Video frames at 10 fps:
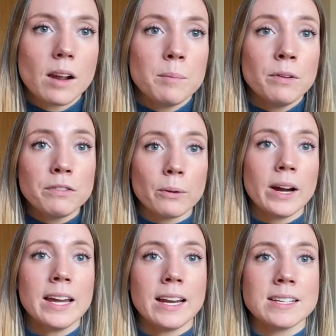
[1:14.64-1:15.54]
Before I
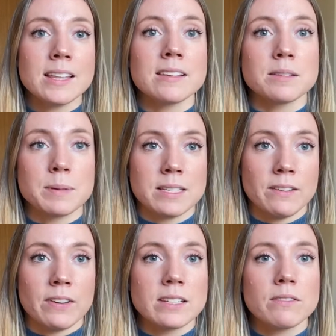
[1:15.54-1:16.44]
get into the
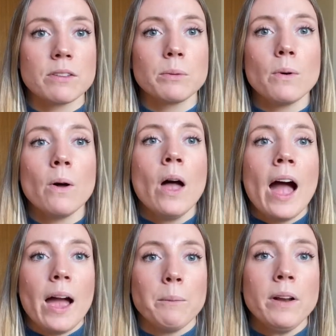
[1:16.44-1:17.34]
specifics of the role,
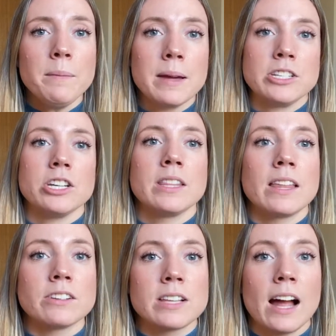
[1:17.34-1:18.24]
I want to mention that
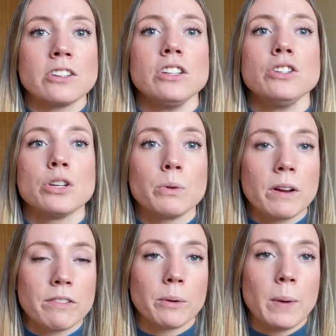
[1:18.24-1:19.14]
there's actually 2
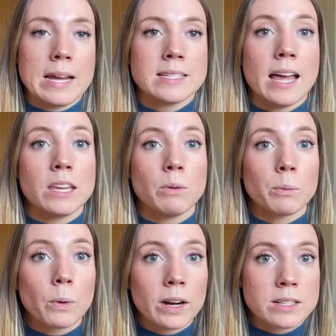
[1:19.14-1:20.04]
different ways that you can
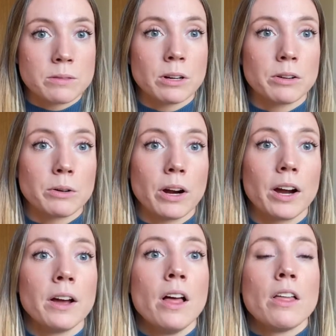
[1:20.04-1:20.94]
work as a recruiter.
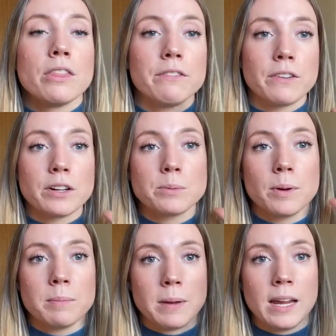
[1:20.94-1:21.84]
The first
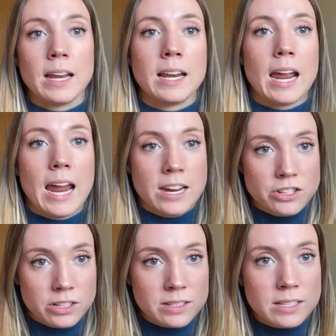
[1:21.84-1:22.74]
one being in an
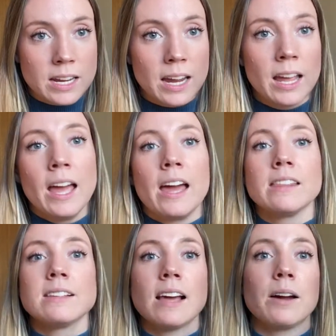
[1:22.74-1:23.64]
agency and the
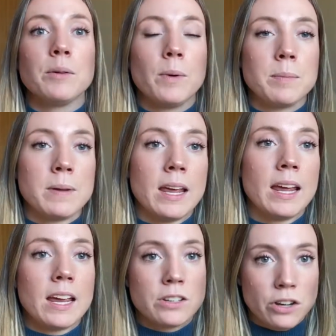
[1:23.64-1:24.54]
second one being
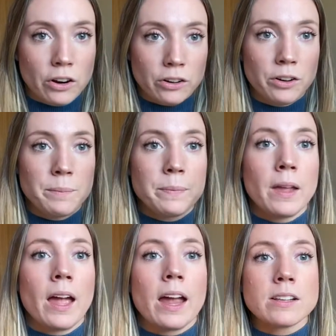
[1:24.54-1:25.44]
internal.
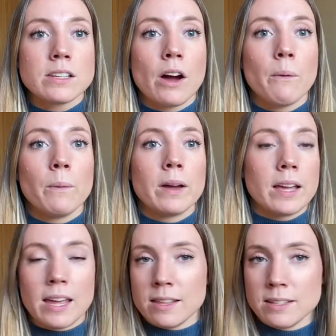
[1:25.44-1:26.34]
And so
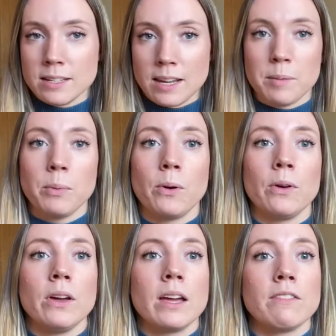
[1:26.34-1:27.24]
in this
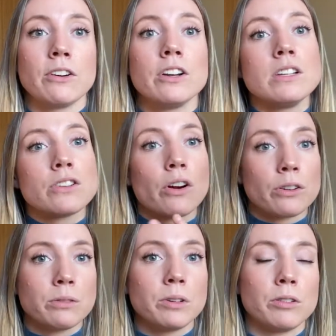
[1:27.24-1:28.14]
example, if you're an
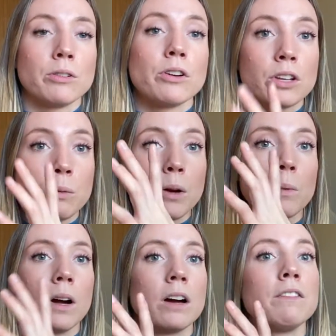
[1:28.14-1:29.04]
internal recruiter, you would
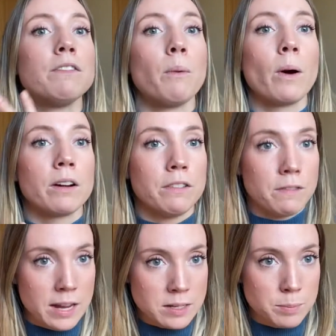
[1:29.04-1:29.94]
work for
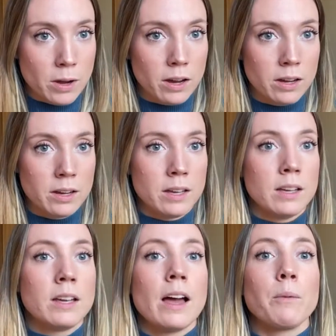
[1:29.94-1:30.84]
Facebook.
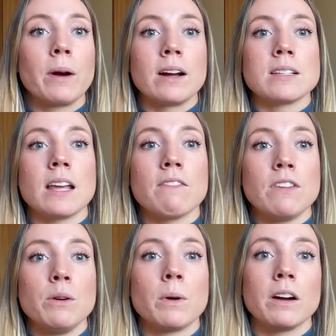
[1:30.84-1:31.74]
Whereas if
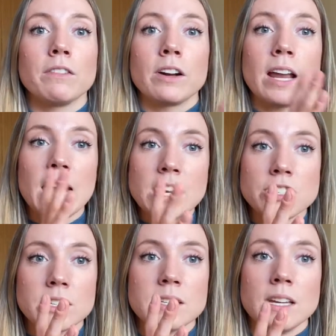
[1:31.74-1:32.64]
you work for an
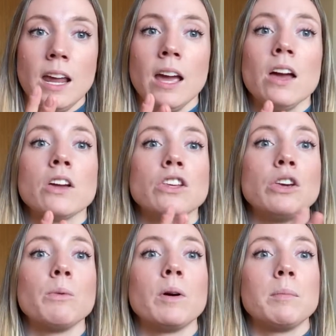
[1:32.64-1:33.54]
agency,
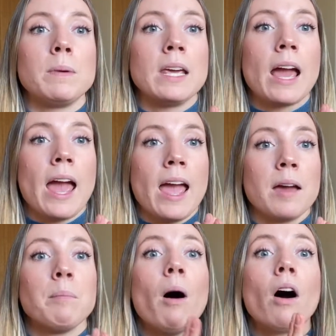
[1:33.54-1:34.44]
you would be
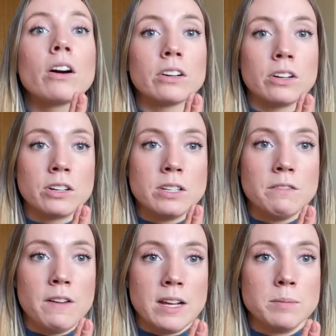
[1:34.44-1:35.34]
a partner to
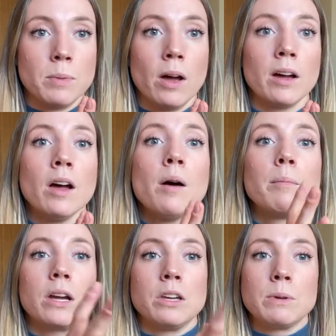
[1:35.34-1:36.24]
Facebook,
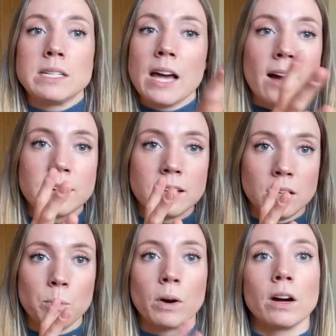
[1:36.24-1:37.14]
but you would technically
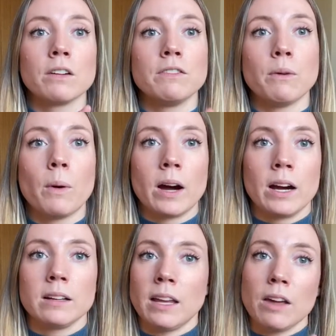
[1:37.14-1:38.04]
work
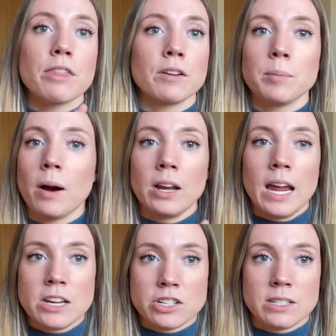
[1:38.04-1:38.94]
for like a third-party
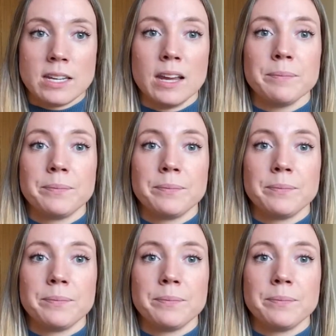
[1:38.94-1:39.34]
agency.